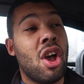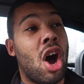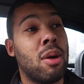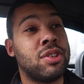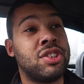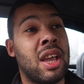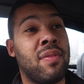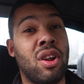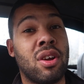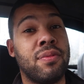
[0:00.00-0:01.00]
I would say if
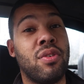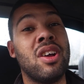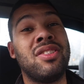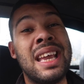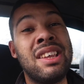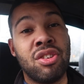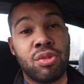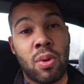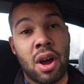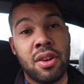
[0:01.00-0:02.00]
you're looking for a
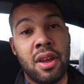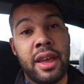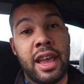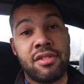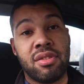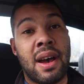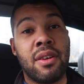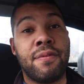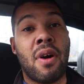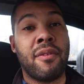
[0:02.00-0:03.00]
decent one, it's
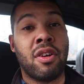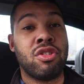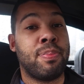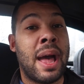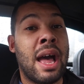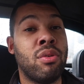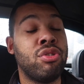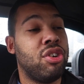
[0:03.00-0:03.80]
around £500.